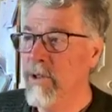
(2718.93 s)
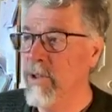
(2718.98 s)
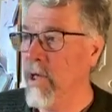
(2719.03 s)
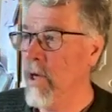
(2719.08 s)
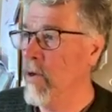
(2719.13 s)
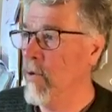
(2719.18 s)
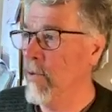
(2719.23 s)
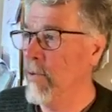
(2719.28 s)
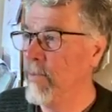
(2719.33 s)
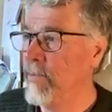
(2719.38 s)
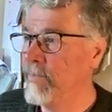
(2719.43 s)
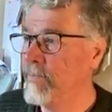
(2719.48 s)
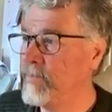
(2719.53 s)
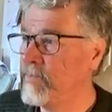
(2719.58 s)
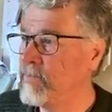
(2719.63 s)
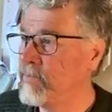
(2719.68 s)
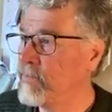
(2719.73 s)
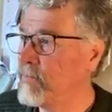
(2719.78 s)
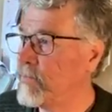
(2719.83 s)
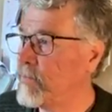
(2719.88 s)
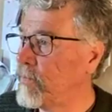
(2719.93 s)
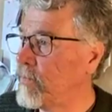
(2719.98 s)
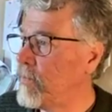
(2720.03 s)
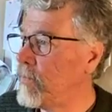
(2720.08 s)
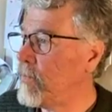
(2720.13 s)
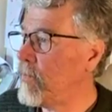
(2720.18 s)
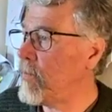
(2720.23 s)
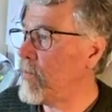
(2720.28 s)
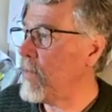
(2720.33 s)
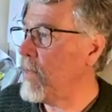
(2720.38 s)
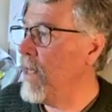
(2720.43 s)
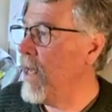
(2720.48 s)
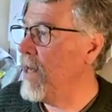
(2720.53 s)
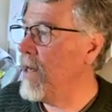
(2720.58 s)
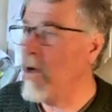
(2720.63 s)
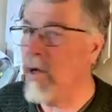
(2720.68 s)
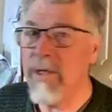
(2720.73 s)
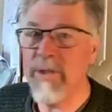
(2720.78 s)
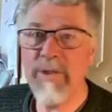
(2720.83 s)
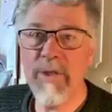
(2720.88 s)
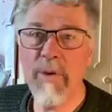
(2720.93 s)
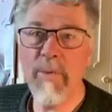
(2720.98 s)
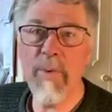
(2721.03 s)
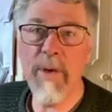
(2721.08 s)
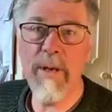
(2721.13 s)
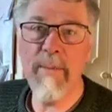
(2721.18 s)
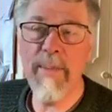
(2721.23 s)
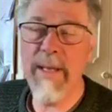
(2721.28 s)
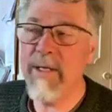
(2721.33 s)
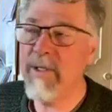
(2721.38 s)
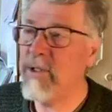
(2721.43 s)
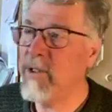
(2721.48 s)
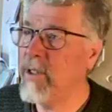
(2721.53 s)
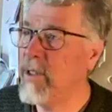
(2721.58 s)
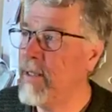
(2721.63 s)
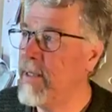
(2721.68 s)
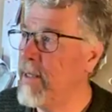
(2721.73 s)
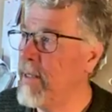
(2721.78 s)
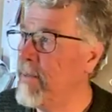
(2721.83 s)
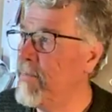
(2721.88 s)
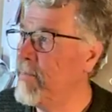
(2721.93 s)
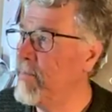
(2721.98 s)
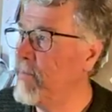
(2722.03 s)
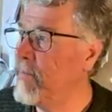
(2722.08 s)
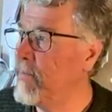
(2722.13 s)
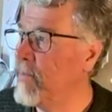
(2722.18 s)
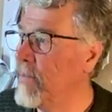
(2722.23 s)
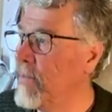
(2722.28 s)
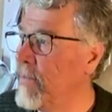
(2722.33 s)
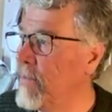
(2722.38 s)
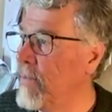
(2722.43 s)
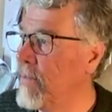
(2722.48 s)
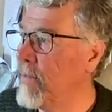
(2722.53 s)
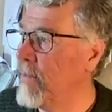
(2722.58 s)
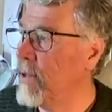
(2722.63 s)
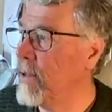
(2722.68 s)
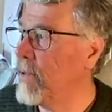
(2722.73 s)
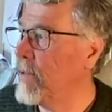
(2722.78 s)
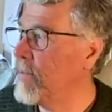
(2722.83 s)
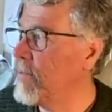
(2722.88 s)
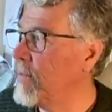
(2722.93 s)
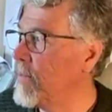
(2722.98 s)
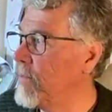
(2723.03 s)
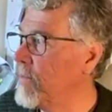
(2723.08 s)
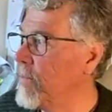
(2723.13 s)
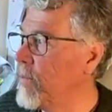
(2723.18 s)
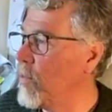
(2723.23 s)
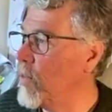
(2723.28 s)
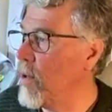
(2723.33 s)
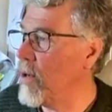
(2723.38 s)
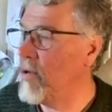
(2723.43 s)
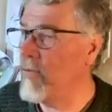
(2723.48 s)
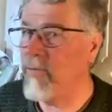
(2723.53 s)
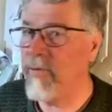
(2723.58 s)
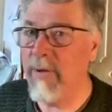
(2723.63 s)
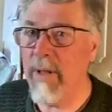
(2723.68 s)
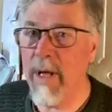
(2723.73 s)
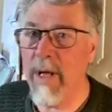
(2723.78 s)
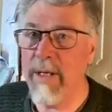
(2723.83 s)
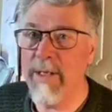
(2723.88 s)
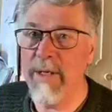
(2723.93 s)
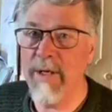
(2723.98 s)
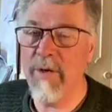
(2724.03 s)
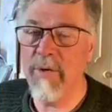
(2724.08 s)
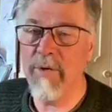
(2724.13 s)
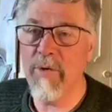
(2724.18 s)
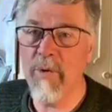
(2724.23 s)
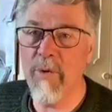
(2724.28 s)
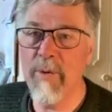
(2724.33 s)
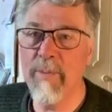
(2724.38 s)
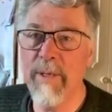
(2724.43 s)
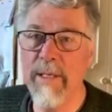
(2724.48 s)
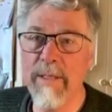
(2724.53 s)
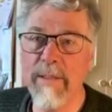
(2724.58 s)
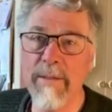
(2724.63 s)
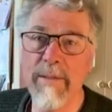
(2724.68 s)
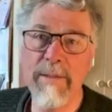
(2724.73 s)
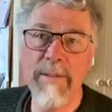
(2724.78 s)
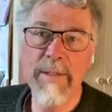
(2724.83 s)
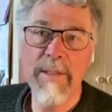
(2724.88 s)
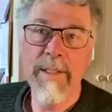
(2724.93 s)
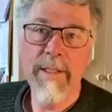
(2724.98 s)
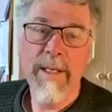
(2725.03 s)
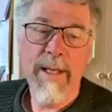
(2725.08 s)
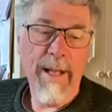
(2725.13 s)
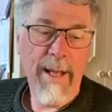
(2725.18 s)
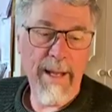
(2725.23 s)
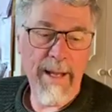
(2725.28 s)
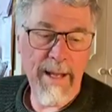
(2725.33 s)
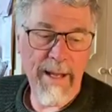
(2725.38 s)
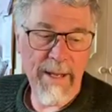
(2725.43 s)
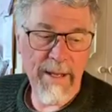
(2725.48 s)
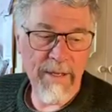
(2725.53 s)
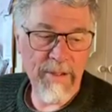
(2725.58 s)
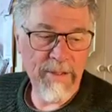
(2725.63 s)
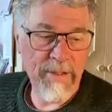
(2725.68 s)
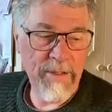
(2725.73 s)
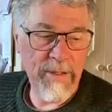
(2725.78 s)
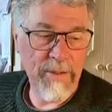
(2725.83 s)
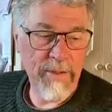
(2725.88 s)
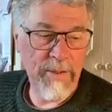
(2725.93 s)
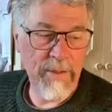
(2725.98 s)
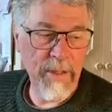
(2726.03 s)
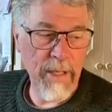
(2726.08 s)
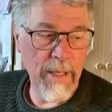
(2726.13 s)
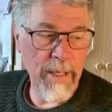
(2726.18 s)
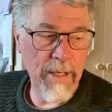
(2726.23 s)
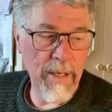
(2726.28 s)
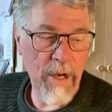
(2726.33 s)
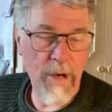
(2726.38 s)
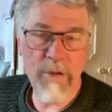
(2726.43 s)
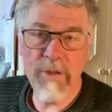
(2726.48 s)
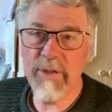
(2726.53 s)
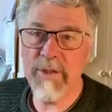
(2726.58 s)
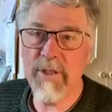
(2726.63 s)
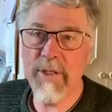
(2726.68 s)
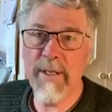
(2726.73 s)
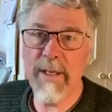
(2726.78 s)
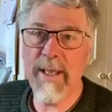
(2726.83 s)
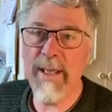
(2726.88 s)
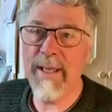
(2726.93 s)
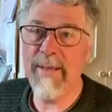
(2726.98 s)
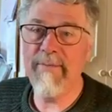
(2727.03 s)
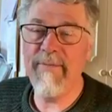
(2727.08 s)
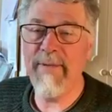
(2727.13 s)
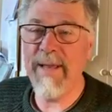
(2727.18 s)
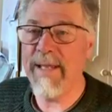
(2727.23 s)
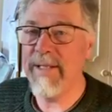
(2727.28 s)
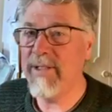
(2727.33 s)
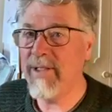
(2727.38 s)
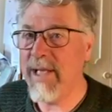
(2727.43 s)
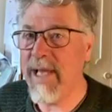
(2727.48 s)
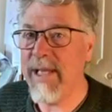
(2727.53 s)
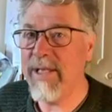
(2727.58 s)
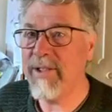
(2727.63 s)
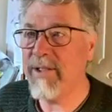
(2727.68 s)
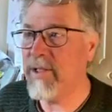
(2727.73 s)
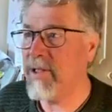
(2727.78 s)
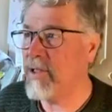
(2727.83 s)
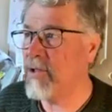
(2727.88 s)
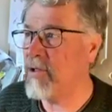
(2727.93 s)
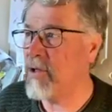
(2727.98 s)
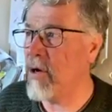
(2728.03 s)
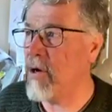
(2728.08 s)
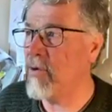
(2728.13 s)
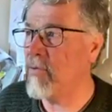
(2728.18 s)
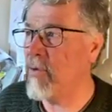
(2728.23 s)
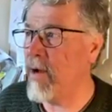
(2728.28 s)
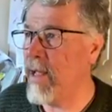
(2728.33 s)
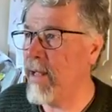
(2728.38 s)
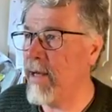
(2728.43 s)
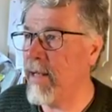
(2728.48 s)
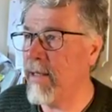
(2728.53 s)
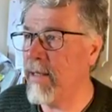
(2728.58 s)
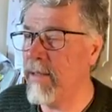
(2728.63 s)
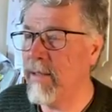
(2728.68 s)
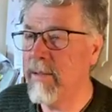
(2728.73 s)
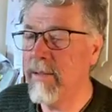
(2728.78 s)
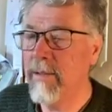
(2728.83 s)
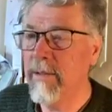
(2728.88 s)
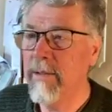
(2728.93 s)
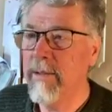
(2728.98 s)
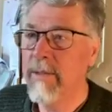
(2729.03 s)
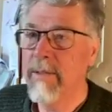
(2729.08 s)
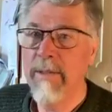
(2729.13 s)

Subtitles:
So, and also I want to mention the wonderful Anya O'Gorman hosted a fantastic songwriting